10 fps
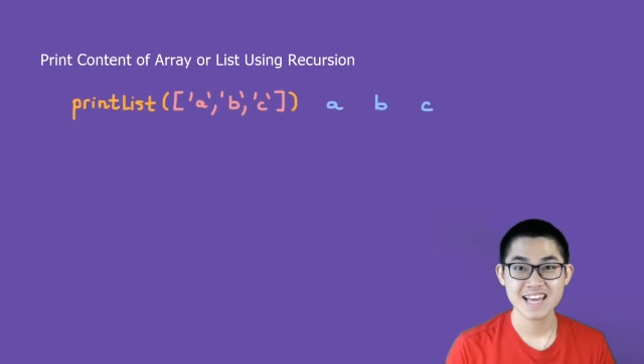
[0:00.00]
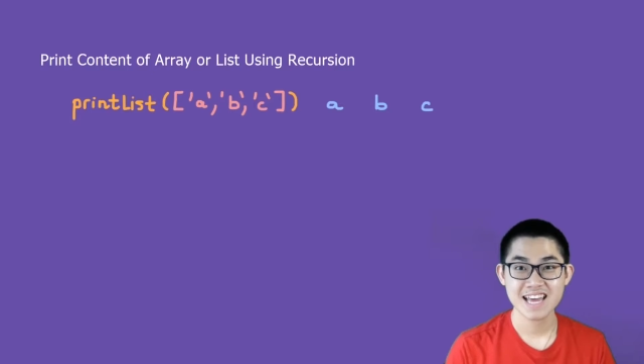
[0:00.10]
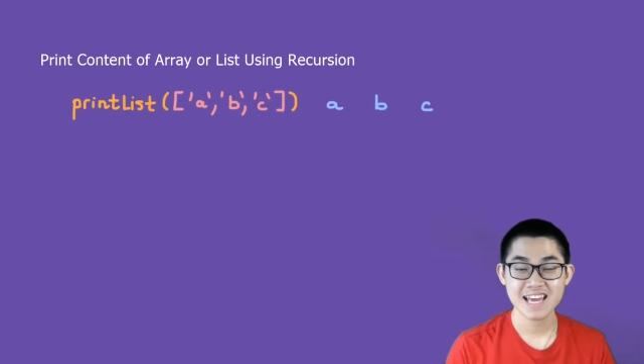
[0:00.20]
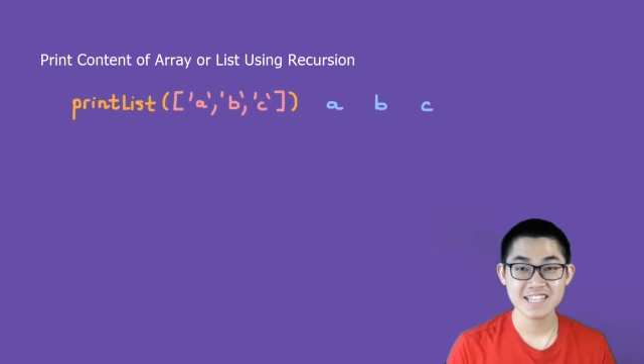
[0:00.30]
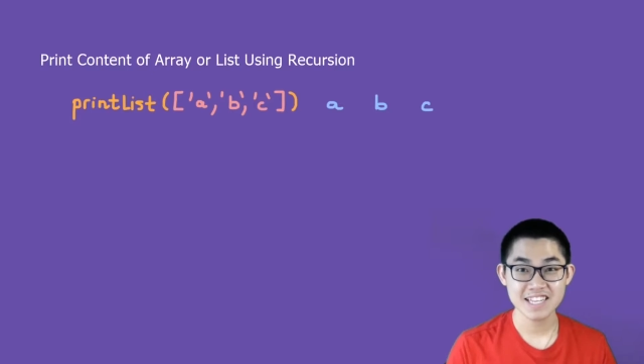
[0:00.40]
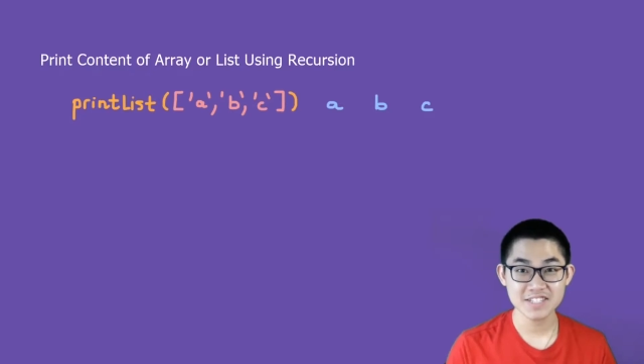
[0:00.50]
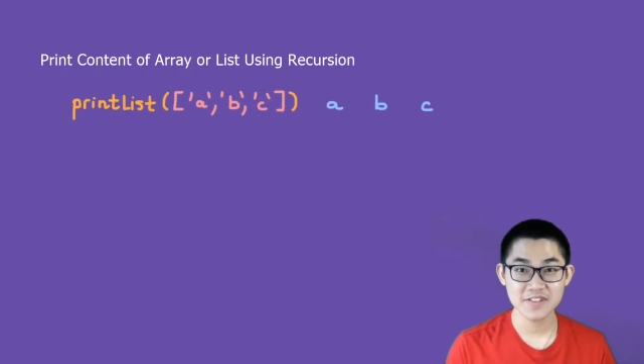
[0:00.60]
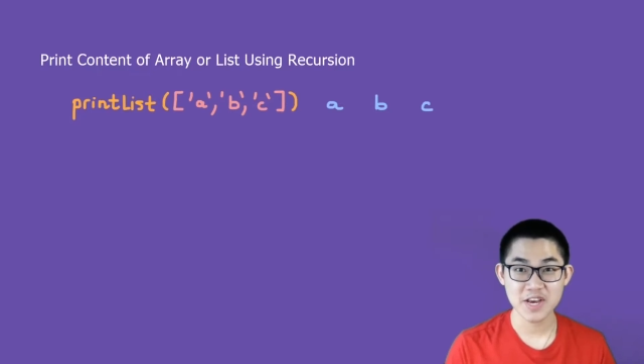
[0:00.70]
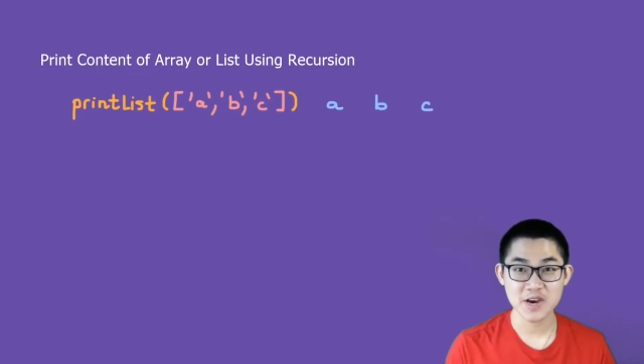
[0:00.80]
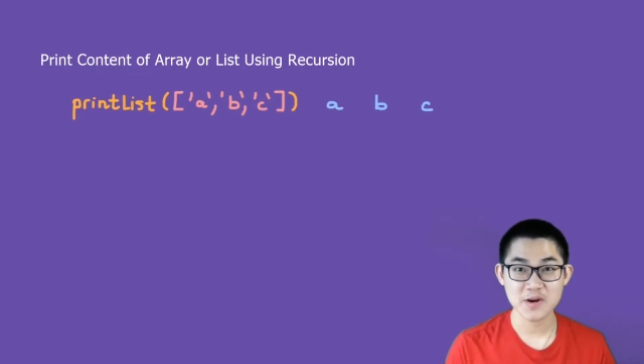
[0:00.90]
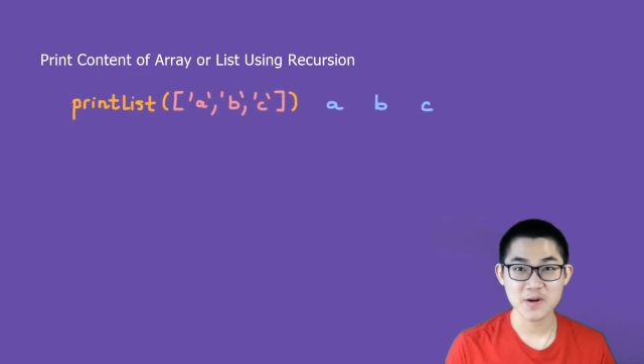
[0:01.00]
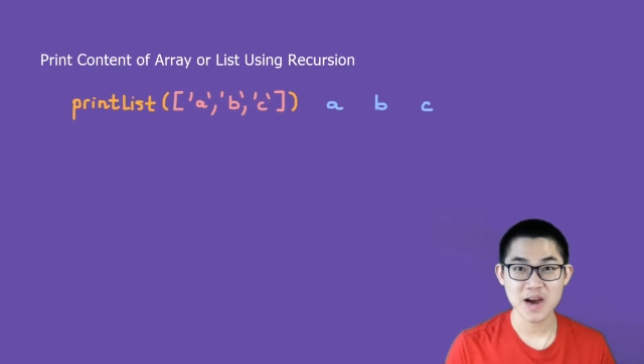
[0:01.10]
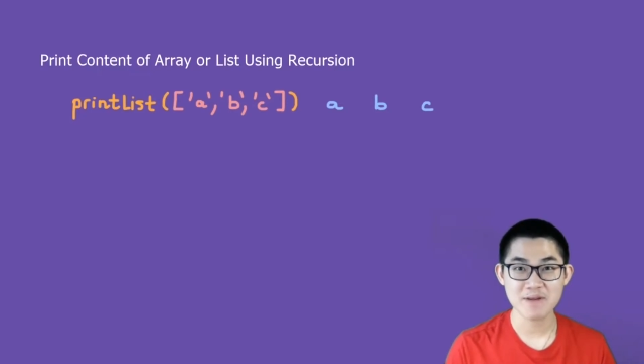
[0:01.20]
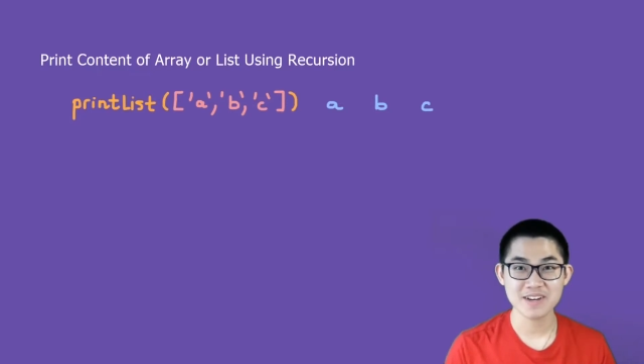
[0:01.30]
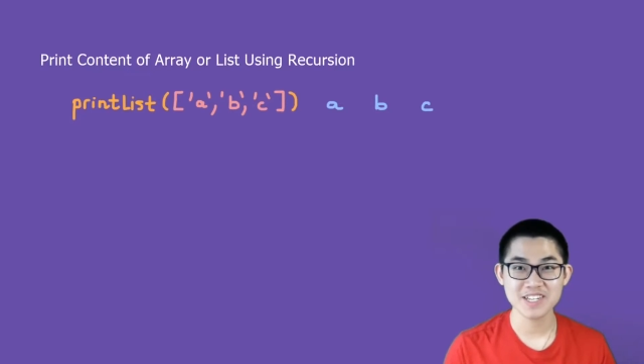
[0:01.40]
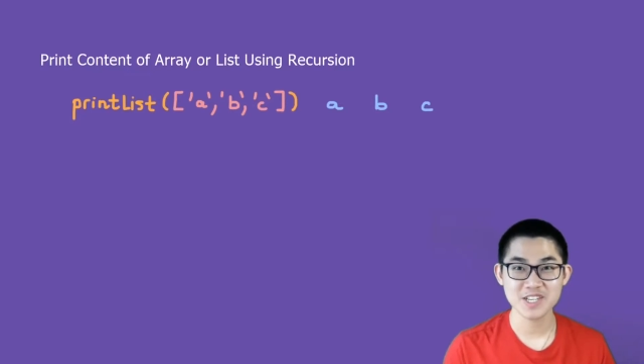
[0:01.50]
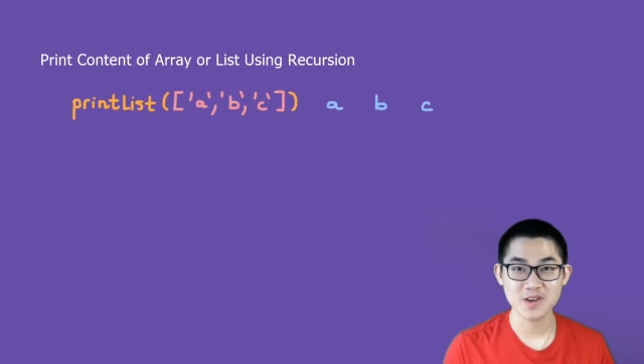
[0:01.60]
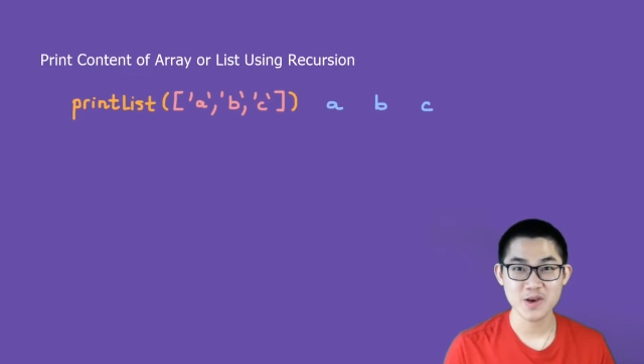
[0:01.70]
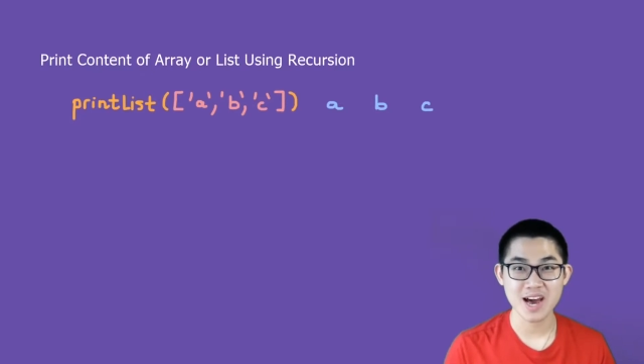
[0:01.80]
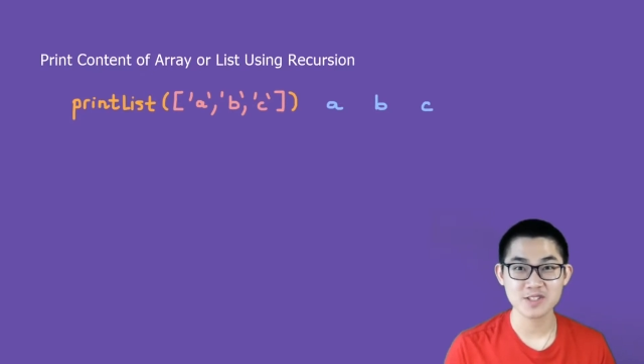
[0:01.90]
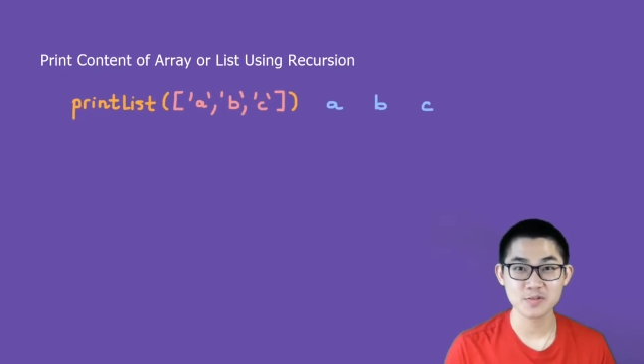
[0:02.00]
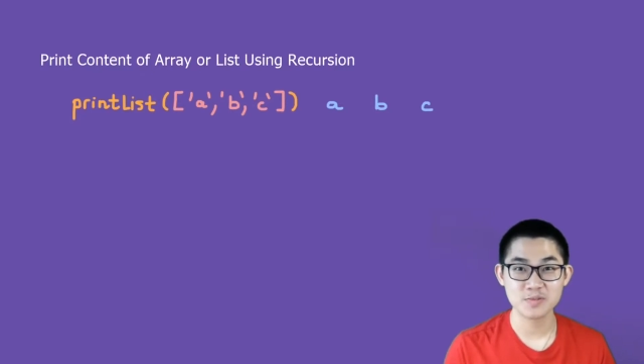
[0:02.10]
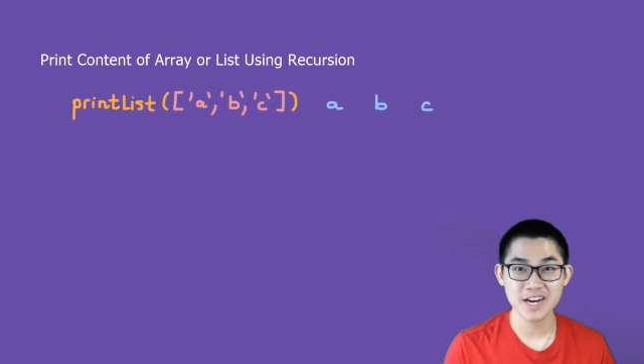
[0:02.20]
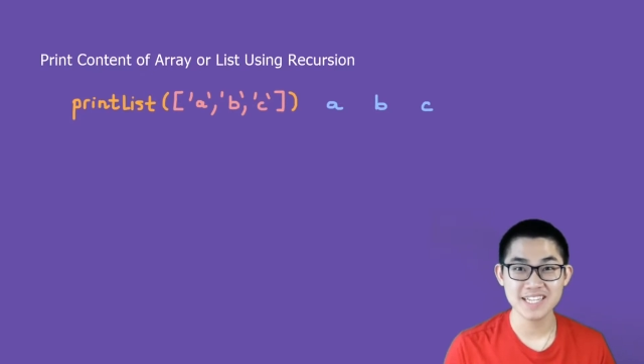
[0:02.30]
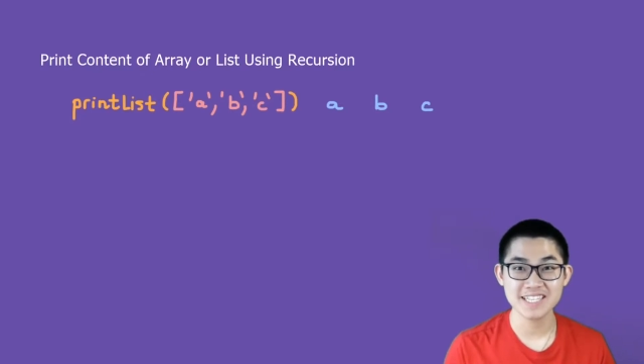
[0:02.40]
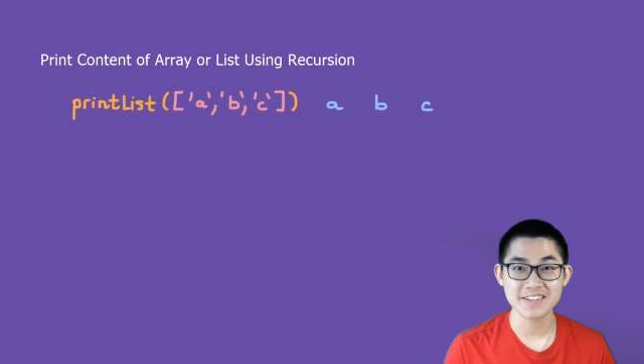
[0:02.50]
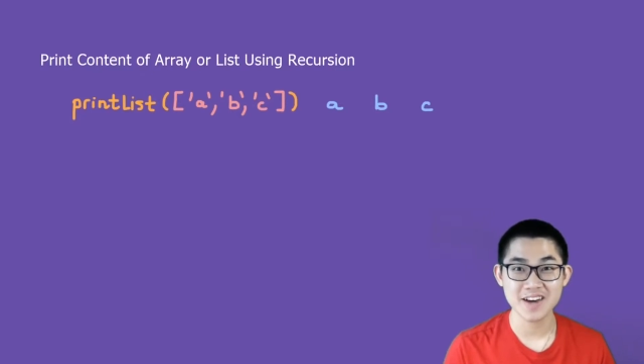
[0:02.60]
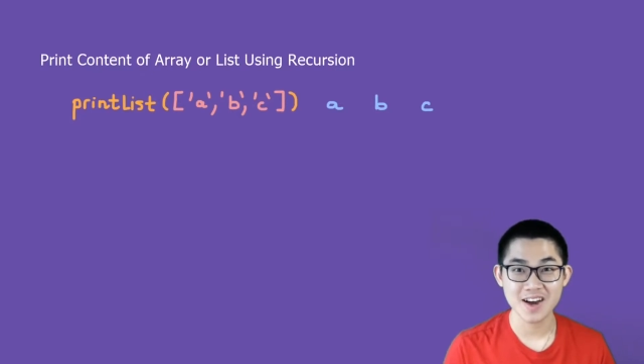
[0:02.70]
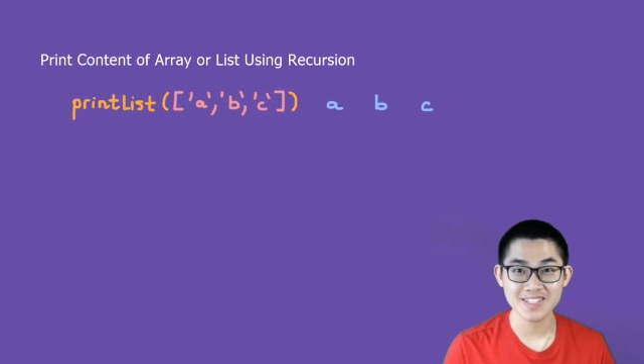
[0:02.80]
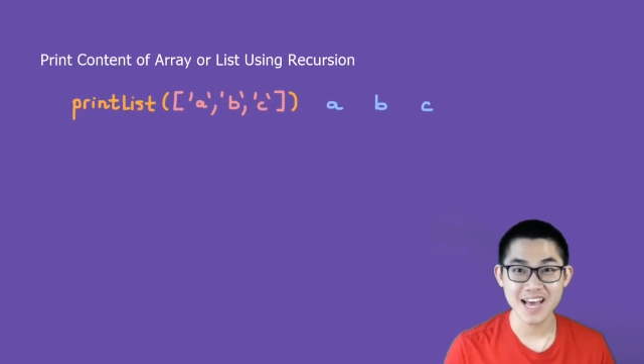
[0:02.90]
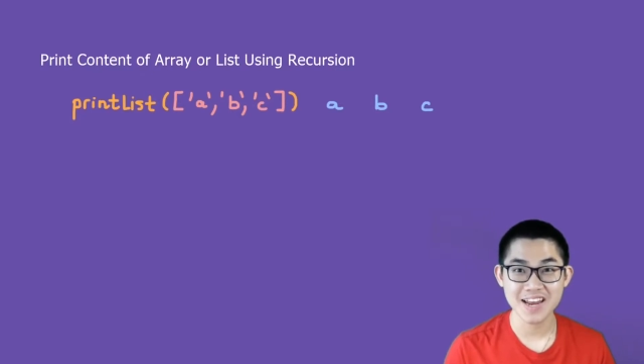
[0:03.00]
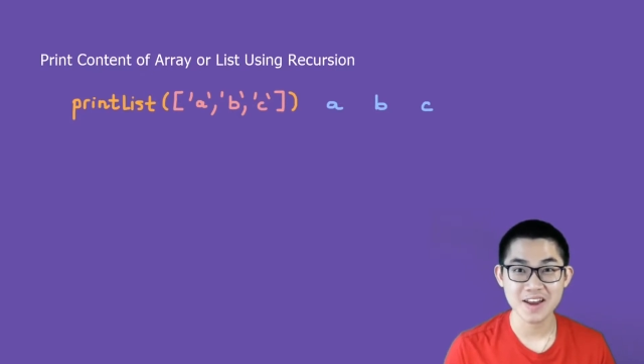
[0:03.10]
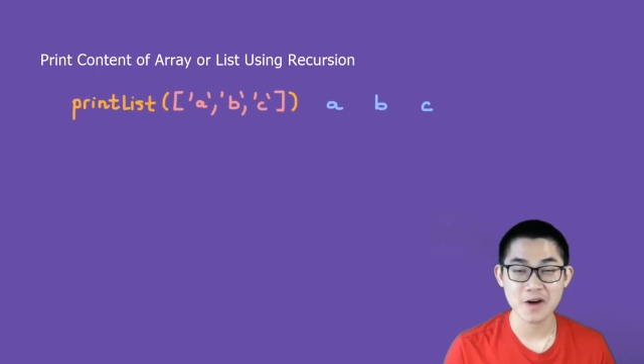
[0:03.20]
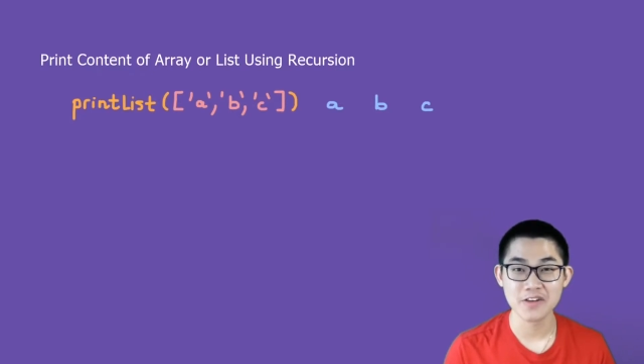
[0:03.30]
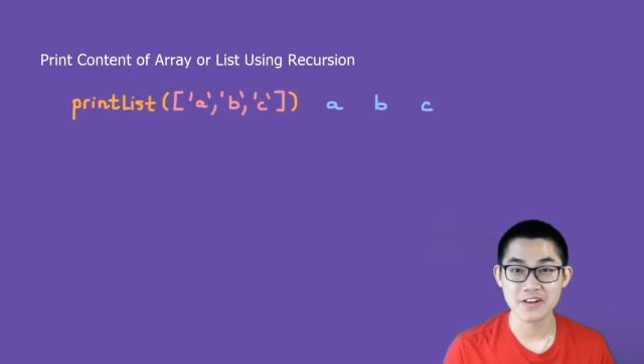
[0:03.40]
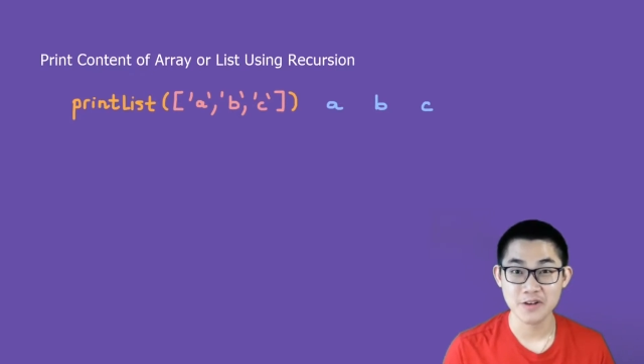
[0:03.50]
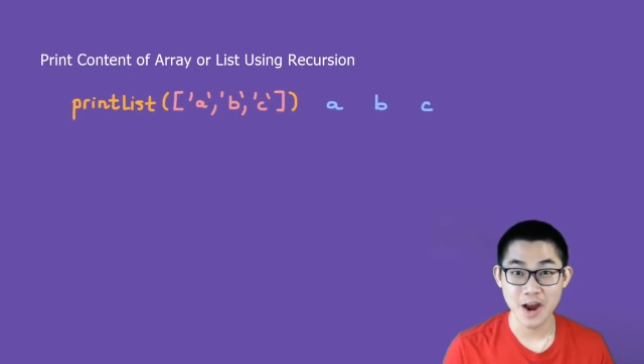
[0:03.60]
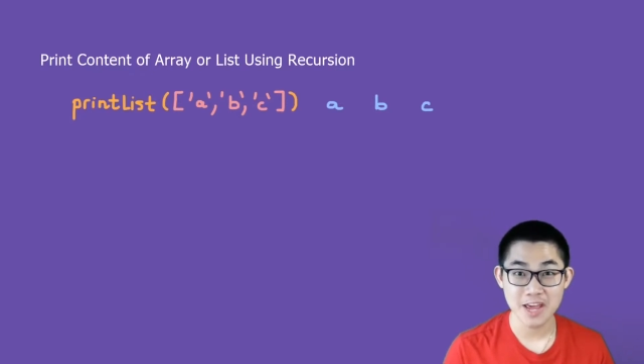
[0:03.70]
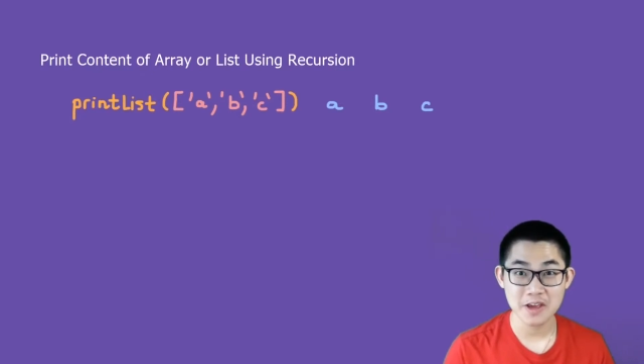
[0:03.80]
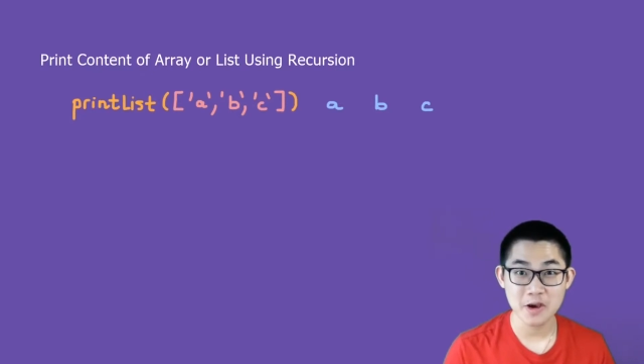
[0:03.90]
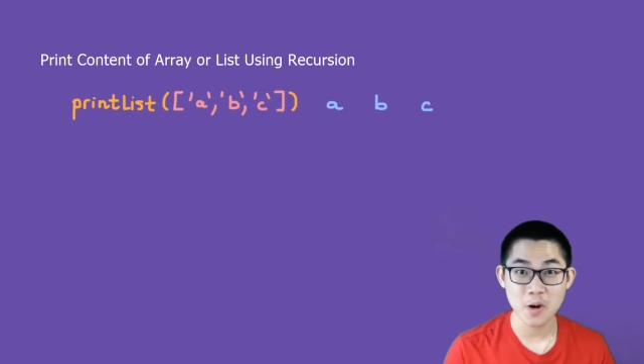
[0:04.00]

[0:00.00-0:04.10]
In this video, I'm going to show you how to print the content of an array